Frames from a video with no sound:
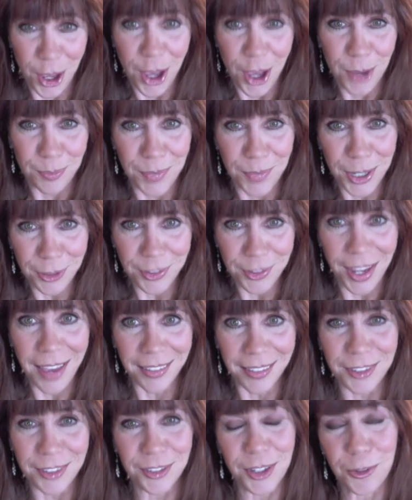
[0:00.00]
Mayor
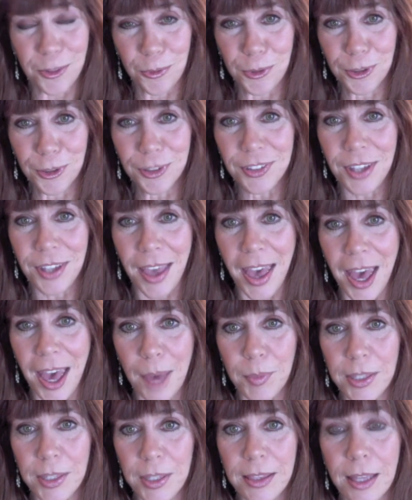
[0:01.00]
Daley sent word to
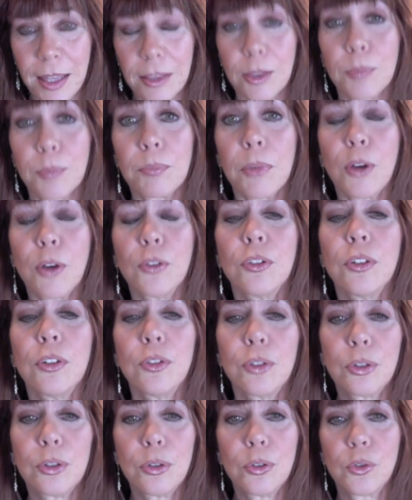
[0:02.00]
Abbie that the
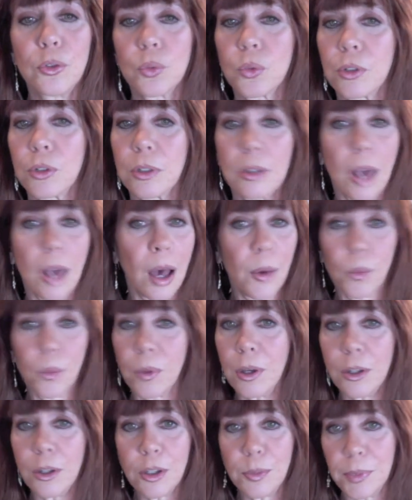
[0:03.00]
multitudes were not
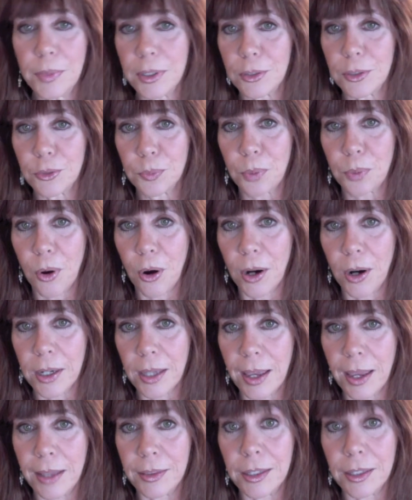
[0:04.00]
welcome in his park
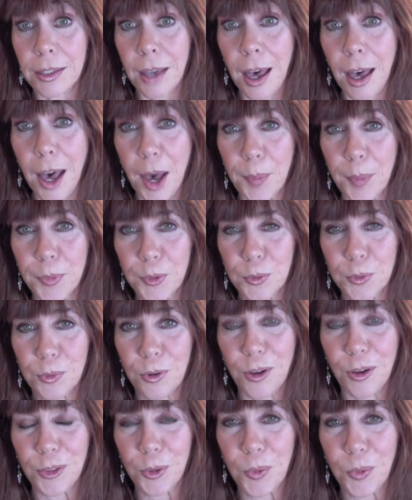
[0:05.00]
and the cops were
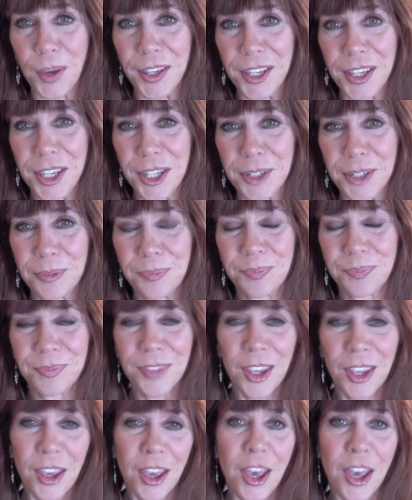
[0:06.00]
on the way in.
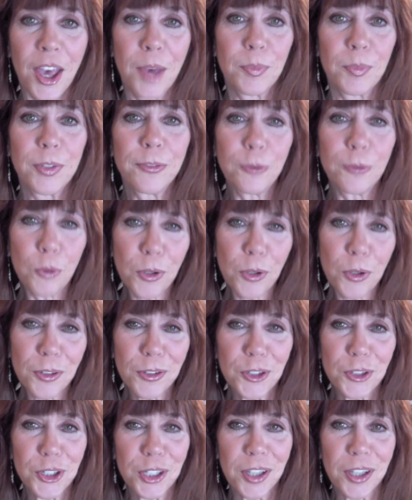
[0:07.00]
Before the
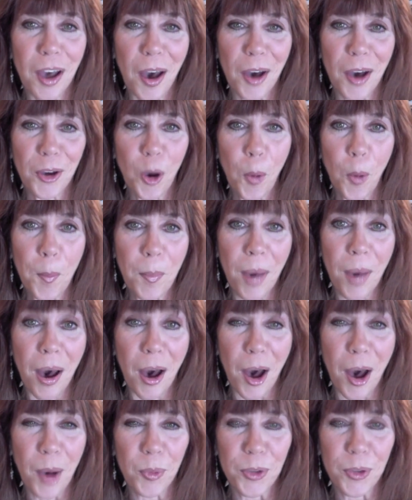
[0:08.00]
Chicago
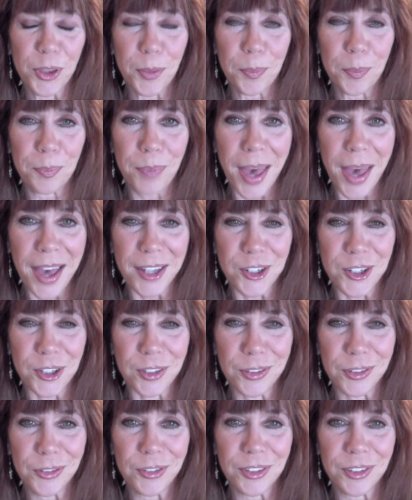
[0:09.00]
mob with
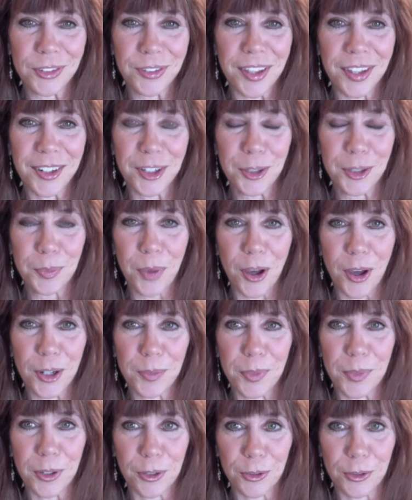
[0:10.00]
badges descended upon
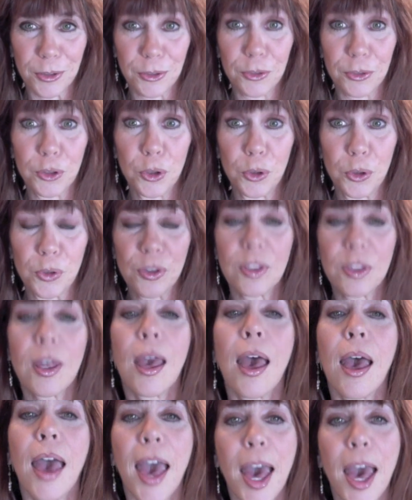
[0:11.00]
America's youth,
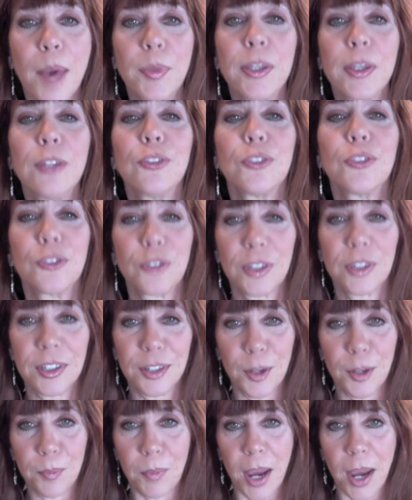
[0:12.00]
Abbie stood at
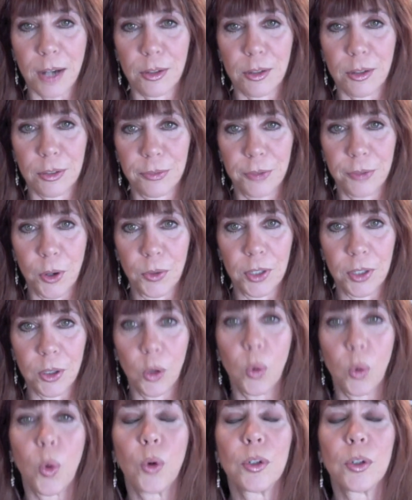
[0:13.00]
a microphone and
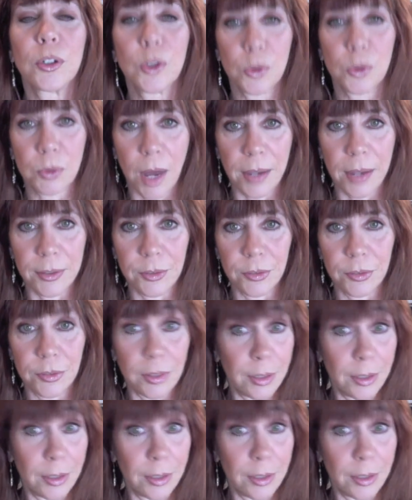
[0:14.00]
quoted Christ.